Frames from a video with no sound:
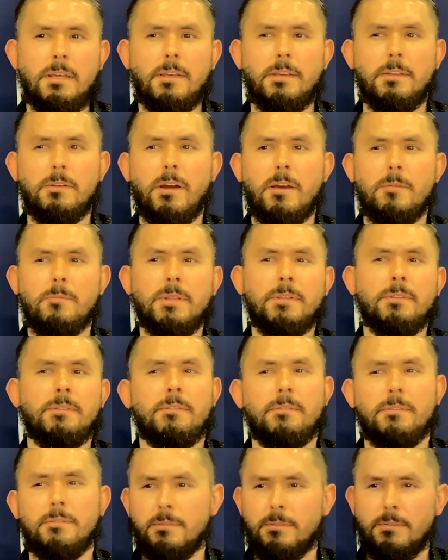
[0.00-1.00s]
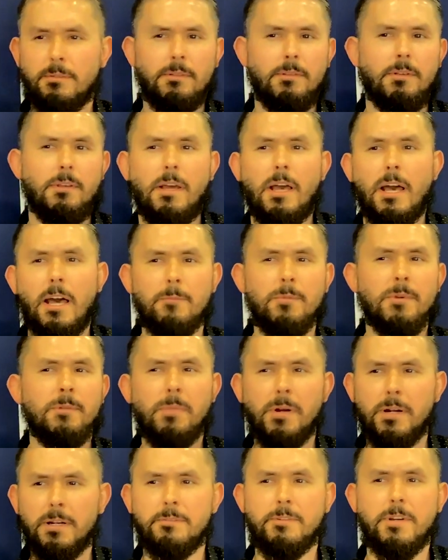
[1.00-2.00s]
you know, I've been I've been
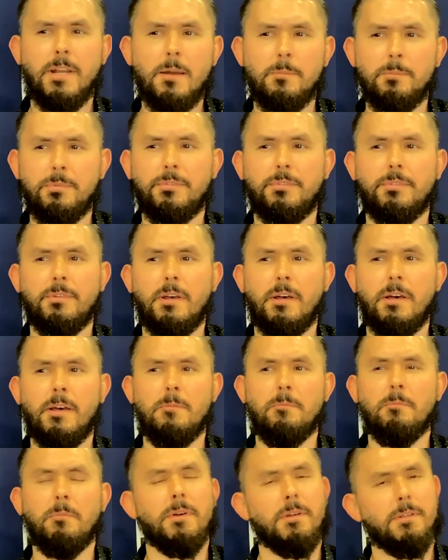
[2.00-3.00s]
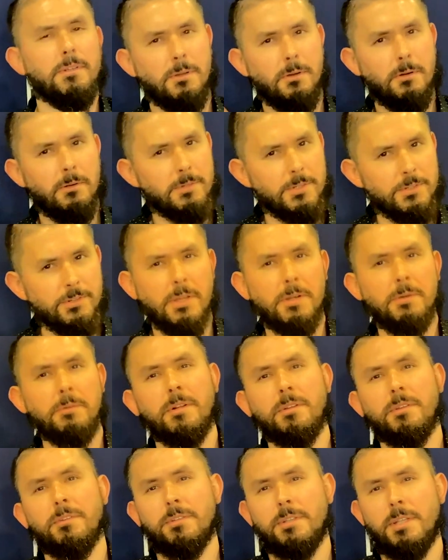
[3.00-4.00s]
part of RAPS. Uh, you know,
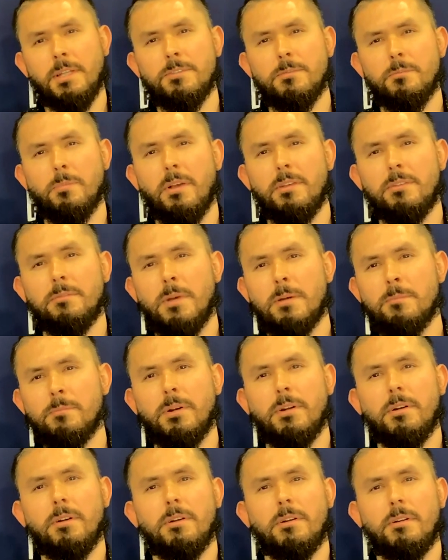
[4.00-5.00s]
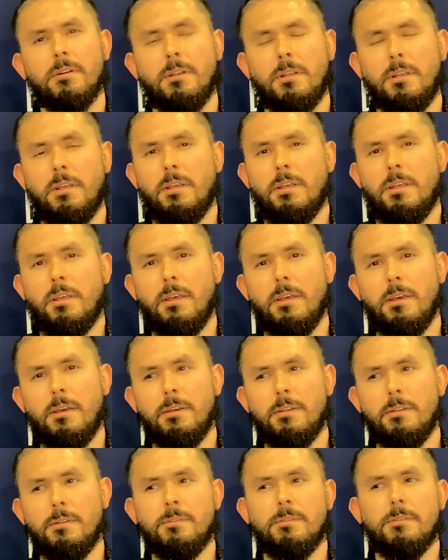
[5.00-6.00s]
Regeneron is an enterprise member,
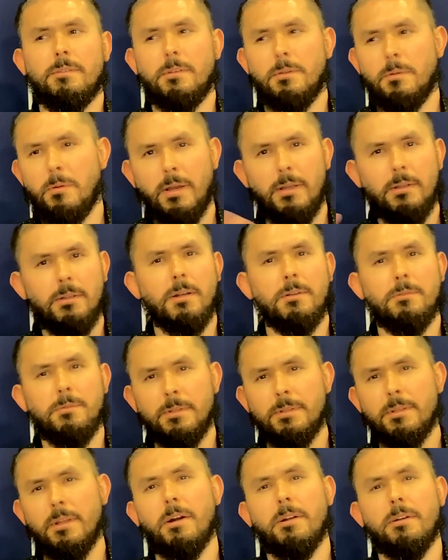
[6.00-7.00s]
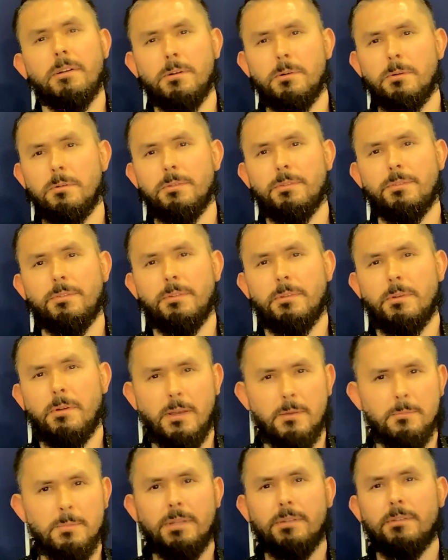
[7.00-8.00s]
and you know, I, I read the articles. You know,
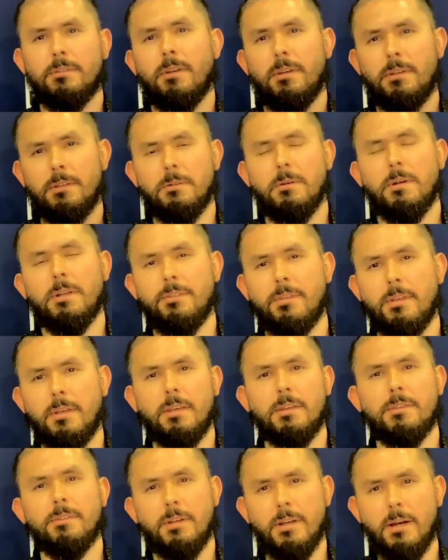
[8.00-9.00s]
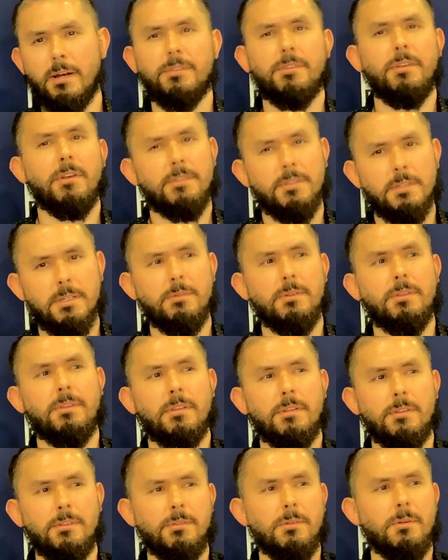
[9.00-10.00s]
I make you know, I take in the content and
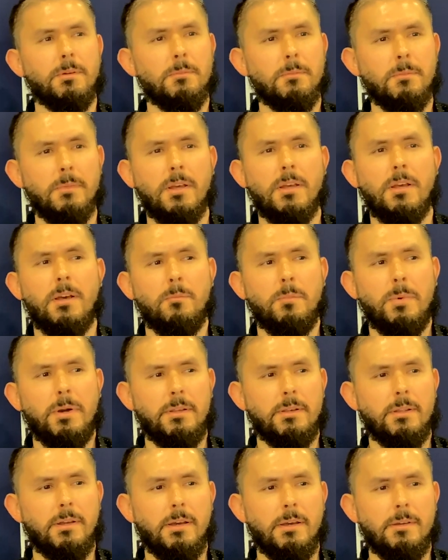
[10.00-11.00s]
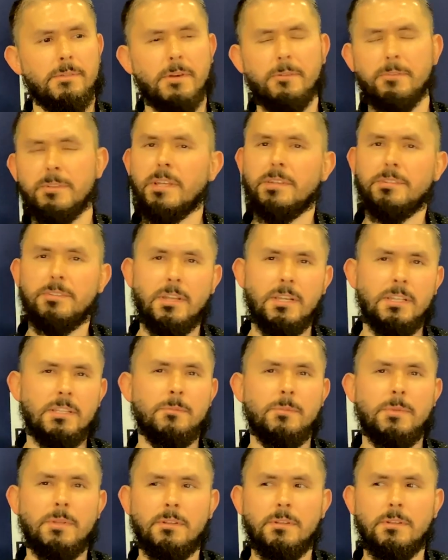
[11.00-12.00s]
everything. So, but uh, definitely exciting
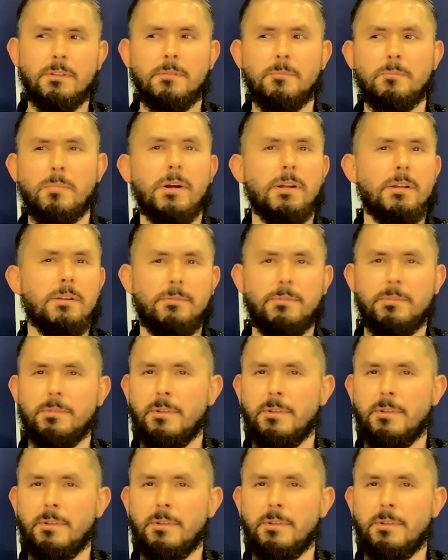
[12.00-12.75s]
to be part of